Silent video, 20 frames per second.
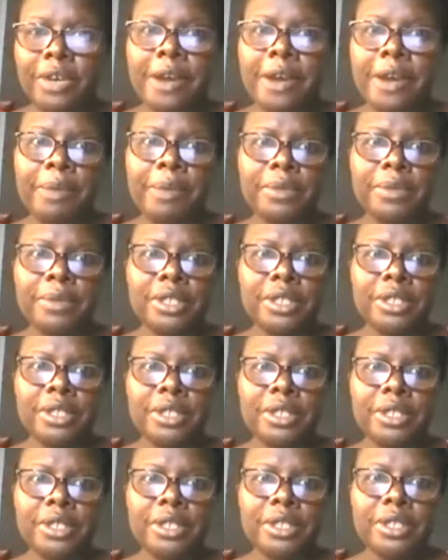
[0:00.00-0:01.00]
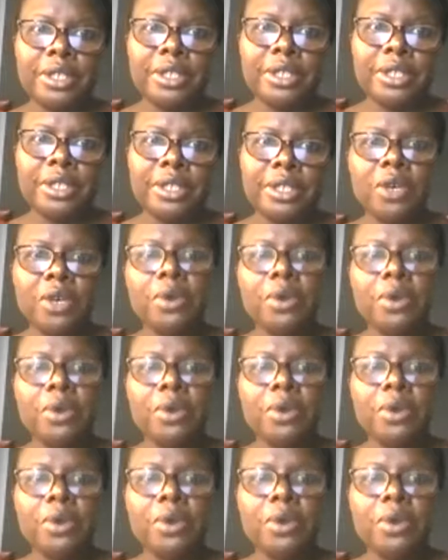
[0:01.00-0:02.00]
presentation is going to be
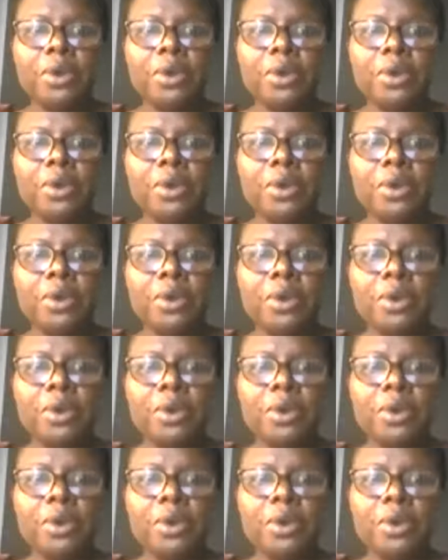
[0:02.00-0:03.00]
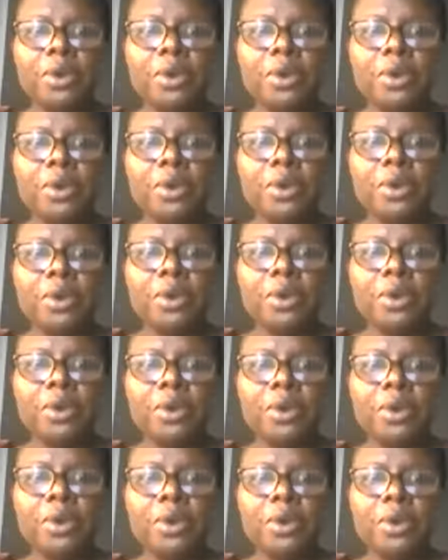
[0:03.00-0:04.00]
quotes during
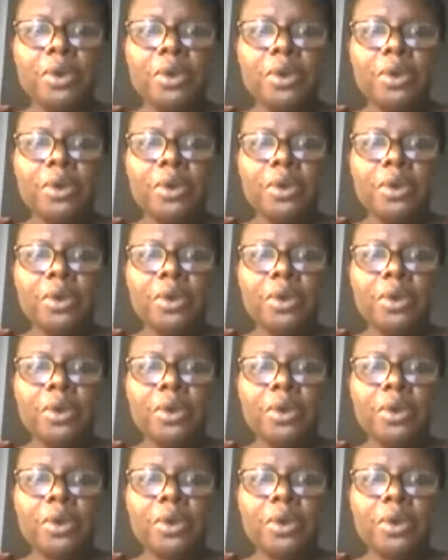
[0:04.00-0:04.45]
COVID-19.